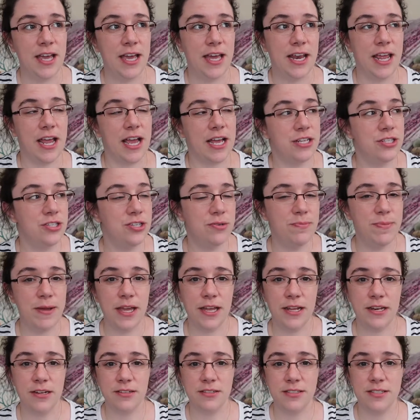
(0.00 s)
And I got 2
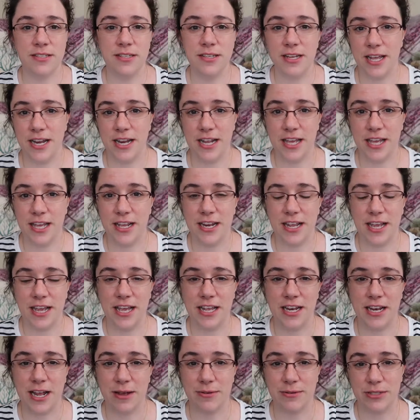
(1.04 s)
panels knitted
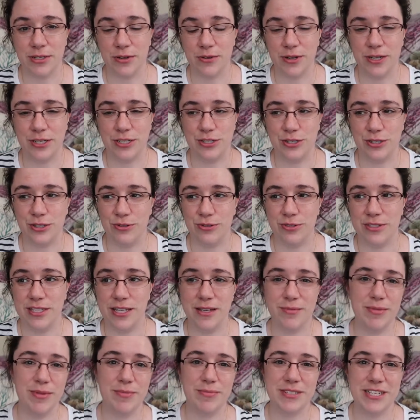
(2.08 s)
and I was going to
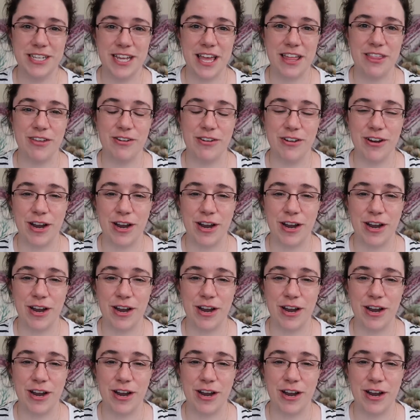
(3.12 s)
seam them together,